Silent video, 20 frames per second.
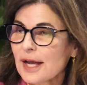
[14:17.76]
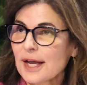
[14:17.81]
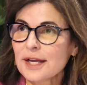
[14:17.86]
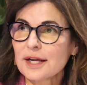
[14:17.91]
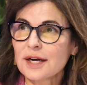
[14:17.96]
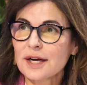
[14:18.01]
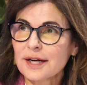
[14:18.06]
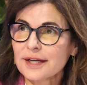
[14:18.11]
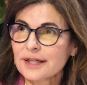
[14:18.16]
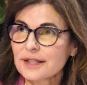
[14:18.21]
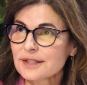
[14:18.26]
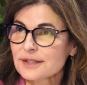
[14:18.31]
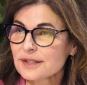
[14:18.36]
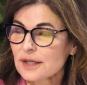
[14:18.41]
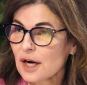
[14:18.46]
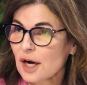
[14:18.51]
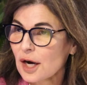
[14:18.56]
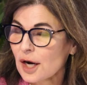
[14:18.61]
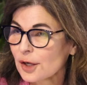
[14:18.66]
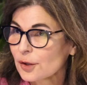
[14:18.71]
AI is
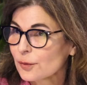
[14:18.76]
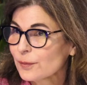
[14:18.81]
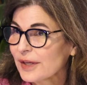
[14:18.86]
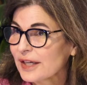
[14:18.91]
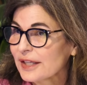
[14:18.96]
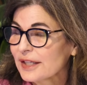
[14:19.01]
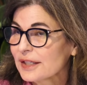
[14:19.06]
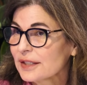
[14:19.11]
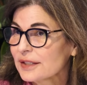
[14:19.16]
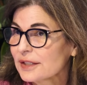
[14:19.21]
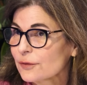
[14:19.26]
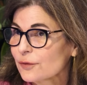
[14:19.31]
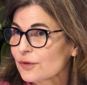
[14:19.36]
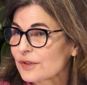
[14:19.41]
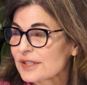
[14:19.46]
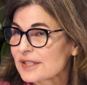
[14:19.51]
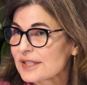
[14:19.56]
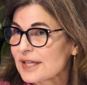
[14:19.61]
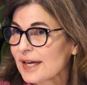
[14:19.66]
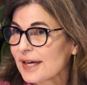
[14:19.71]
automating
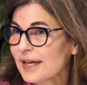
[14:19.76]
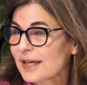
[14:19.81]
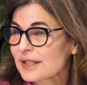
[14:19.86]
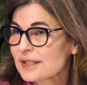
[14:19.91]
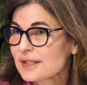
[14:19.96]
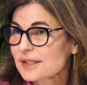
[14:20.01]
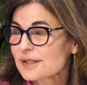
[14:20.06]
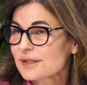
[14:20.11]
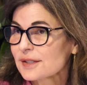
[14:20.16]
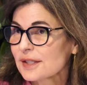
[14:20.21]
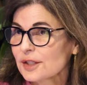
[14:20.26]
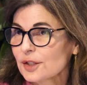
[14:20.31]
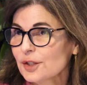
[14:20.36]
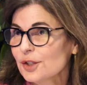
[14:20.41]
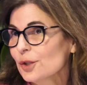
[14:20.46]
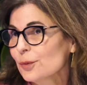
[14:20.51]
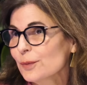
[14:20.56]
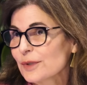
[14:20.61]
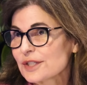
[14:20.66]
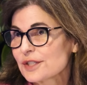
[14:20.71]
different tasks that
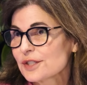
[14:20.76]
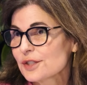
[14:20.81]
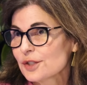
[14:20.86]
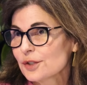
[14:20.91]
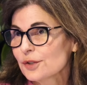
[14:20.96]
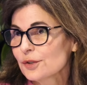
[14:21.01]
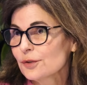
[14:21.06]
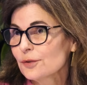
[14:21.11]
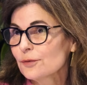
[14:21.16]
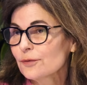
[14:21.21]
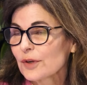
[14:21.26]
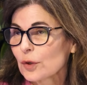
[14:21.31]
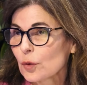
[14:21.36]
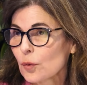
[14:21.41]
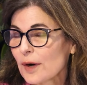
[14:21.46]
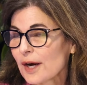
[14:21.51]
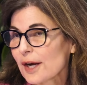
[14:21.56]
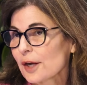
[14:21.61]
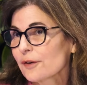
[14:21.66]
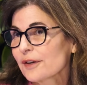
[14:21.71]
humans do,
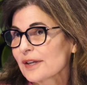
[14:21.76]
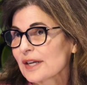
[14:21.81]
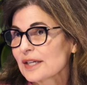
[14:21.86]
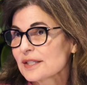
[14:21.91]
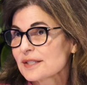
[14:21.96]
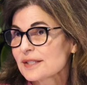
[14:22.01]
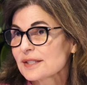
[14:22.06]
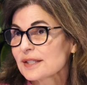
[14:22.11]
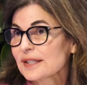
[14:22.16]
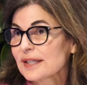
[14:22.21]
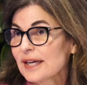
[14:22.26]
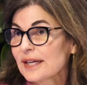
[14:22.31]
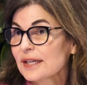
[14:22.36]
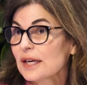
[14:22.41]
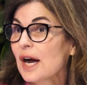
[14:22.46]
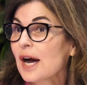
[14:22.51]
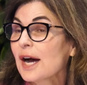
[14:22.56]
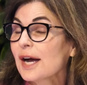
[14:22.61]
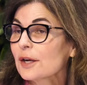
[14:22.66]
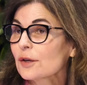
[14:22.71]
requiring us to get
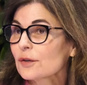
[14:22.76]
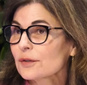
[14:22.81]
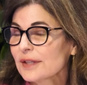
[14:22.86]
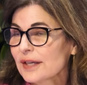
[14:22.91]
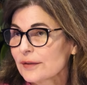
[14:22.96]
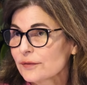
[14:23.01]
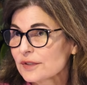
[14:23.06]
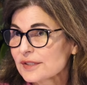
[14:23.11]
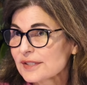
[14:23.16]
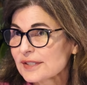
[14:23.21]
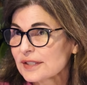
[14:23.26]
higher level